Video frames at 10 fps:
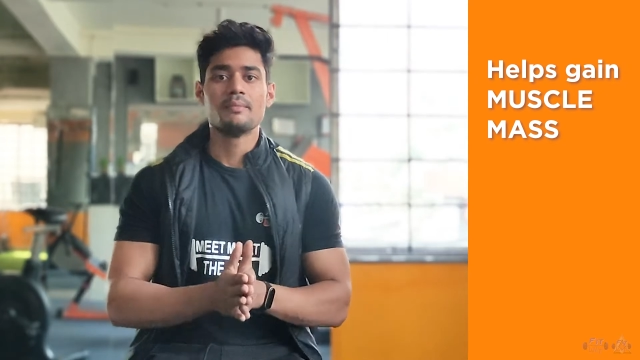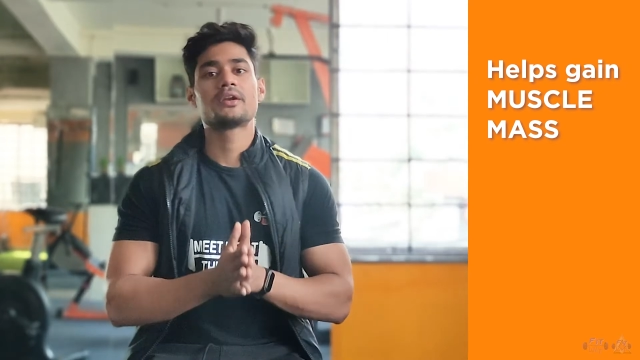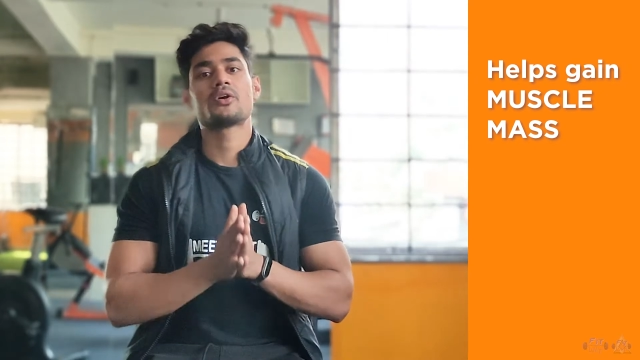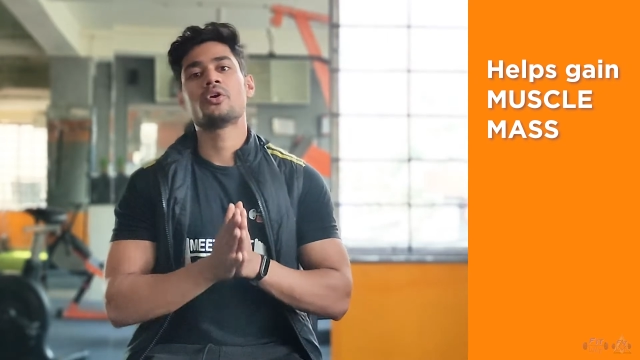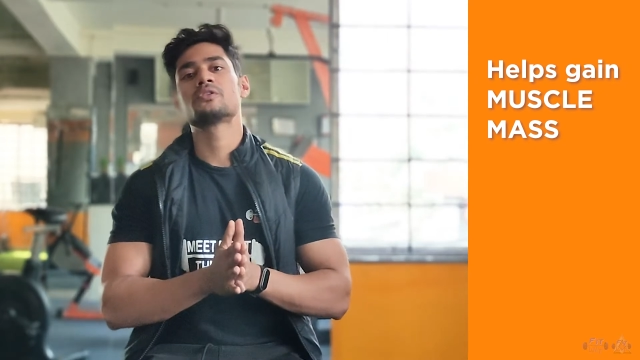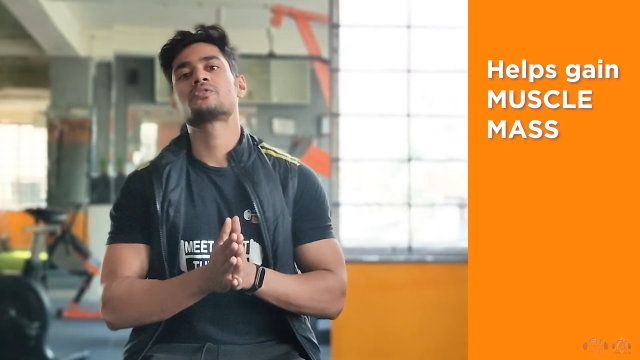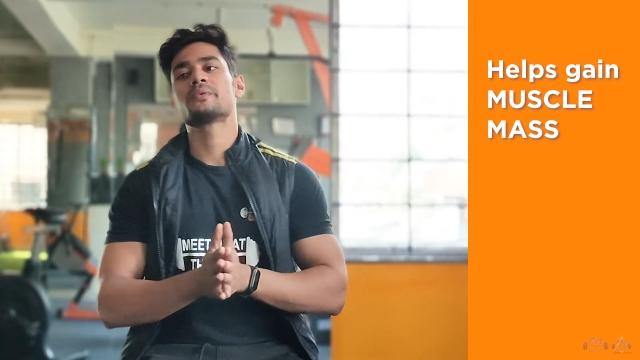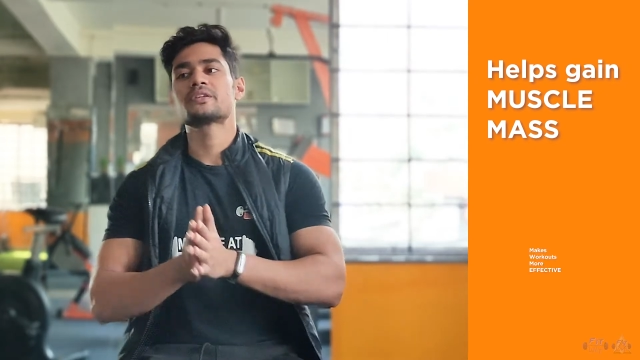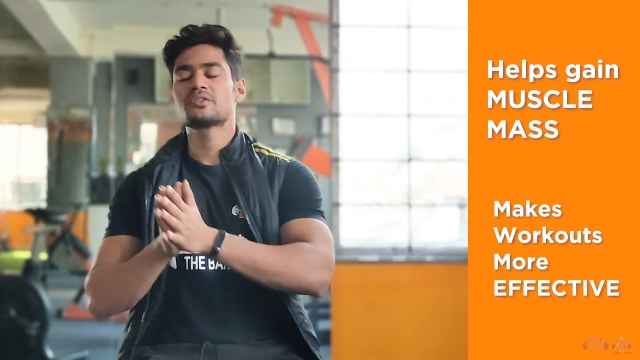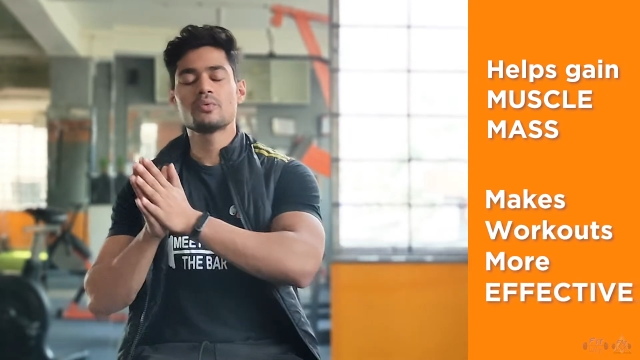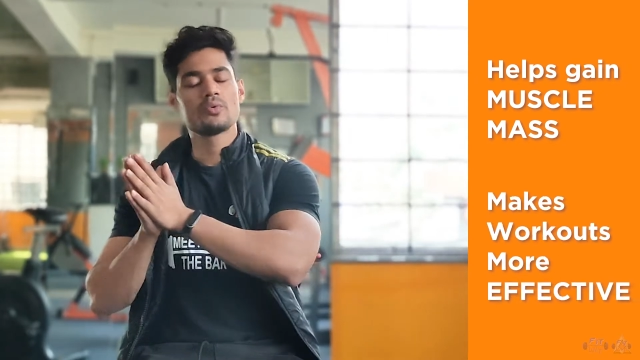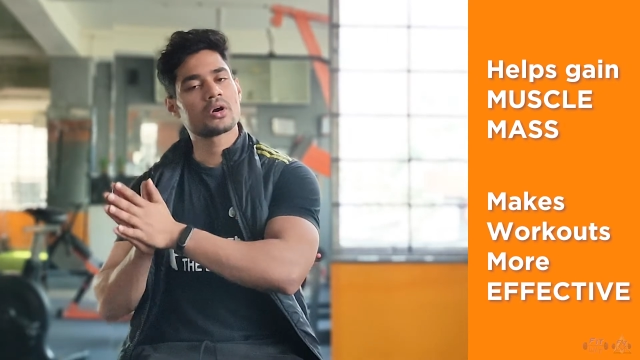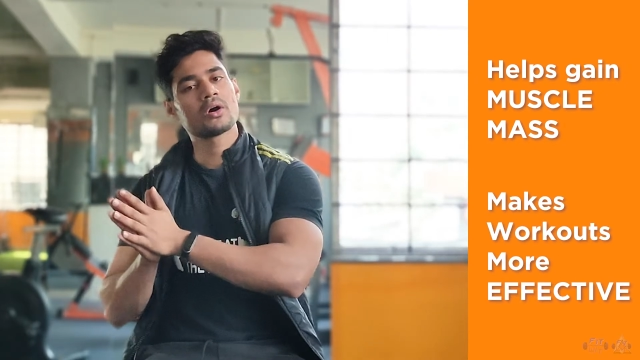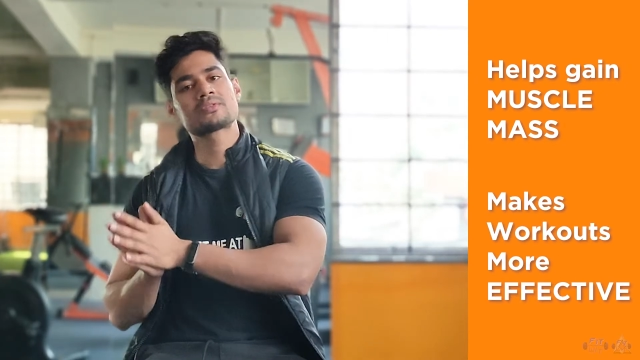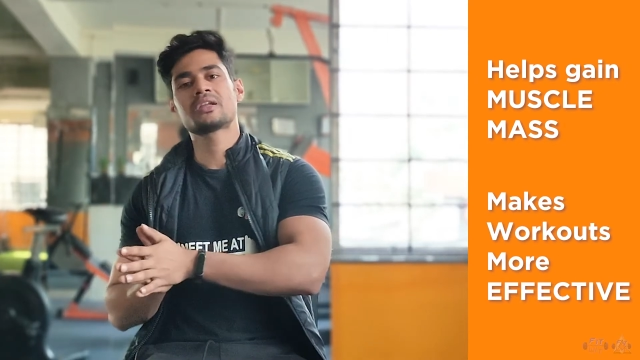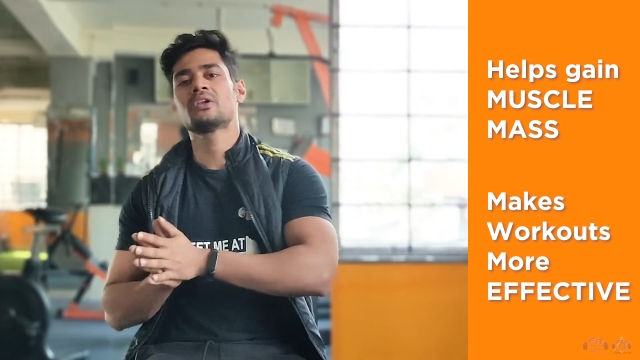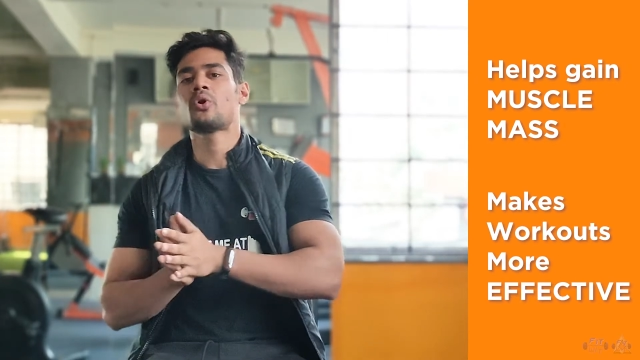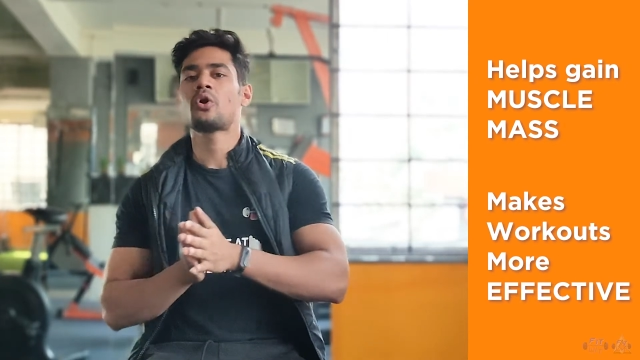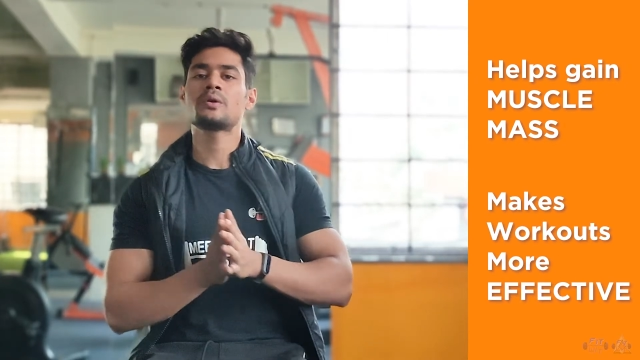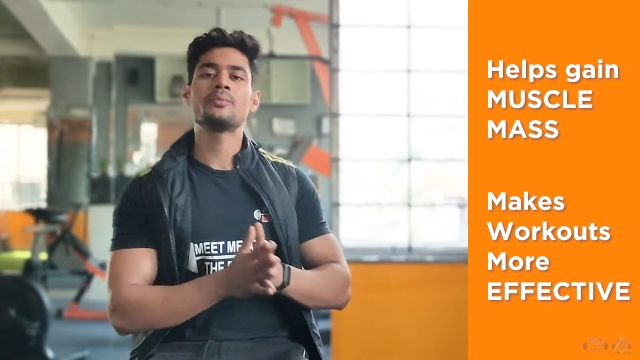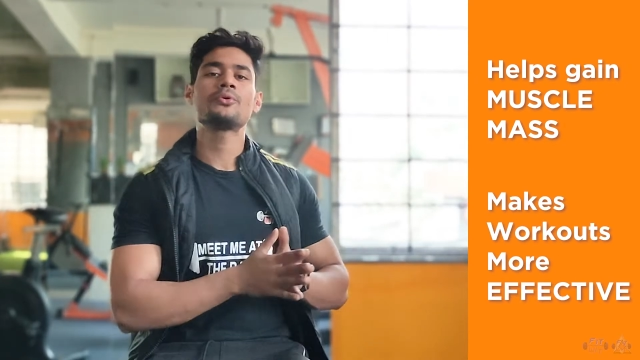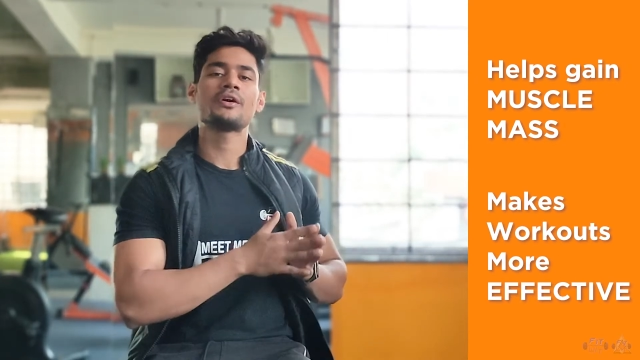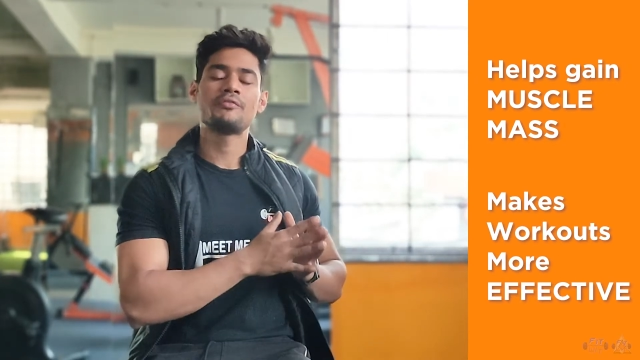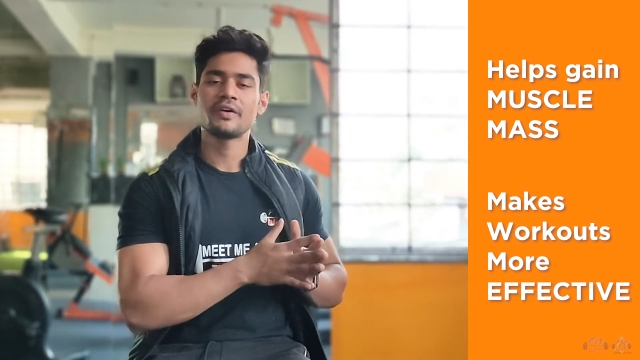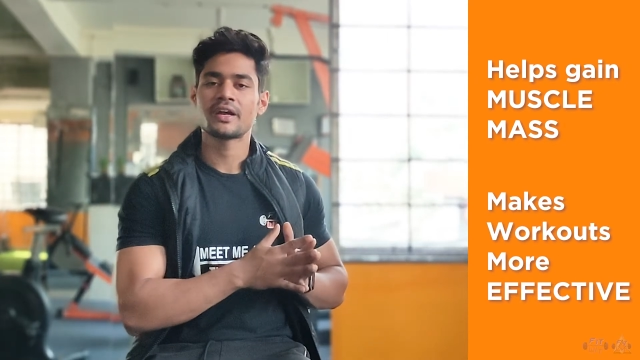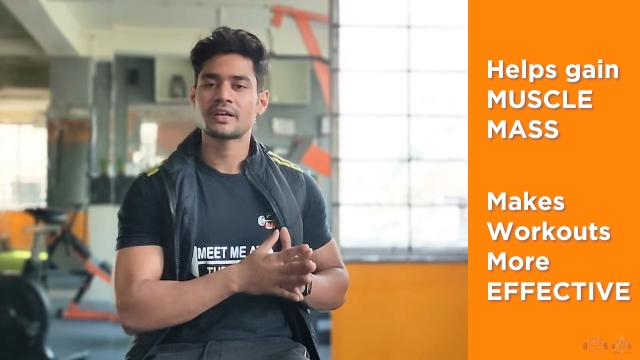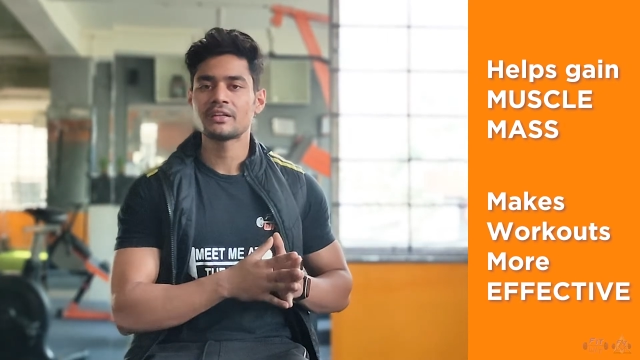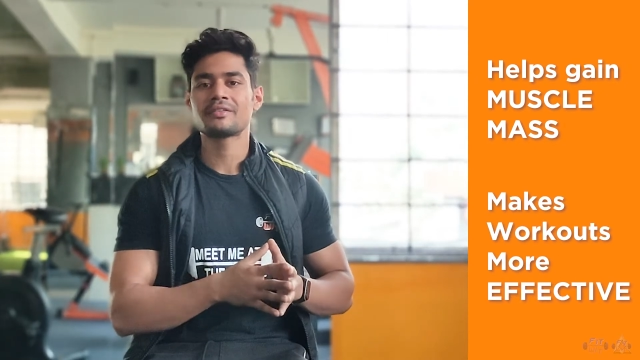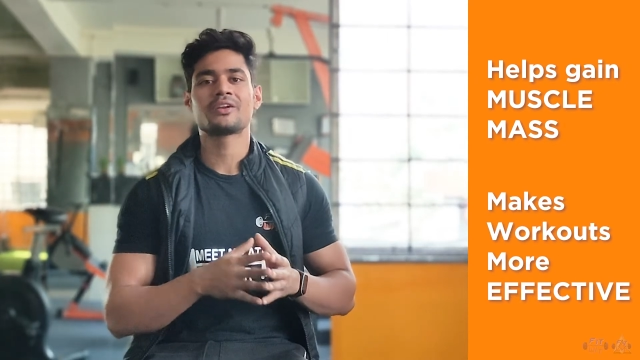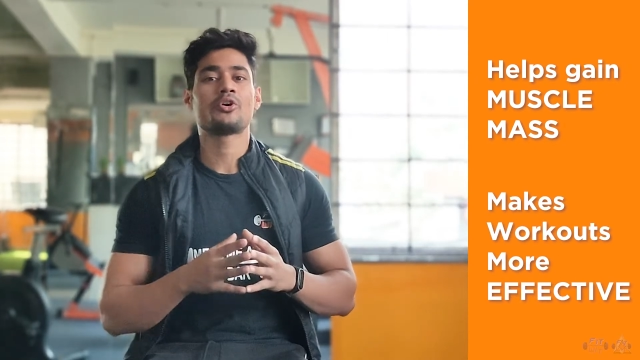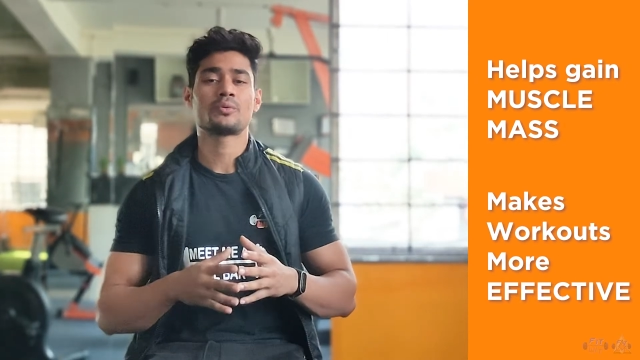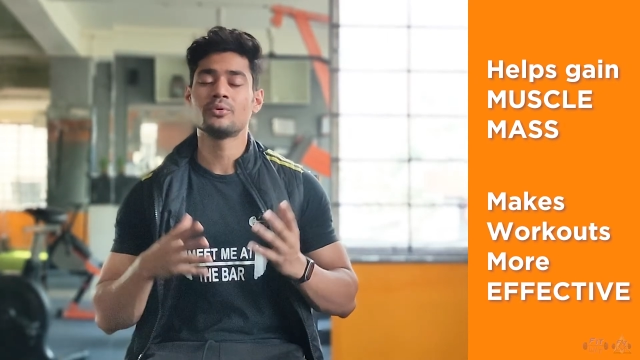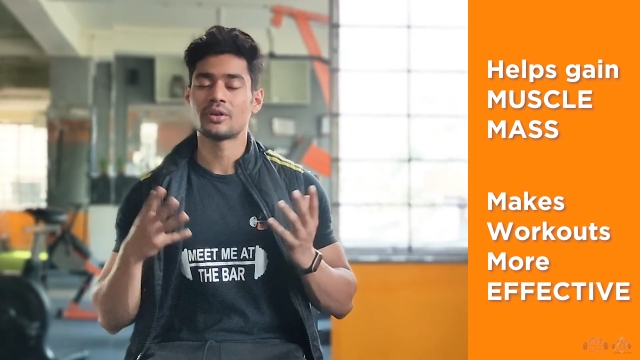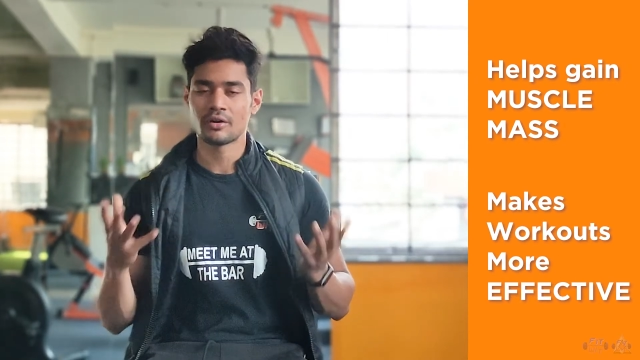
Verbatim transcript: but it also makes your workouts a lot more effective and a lot more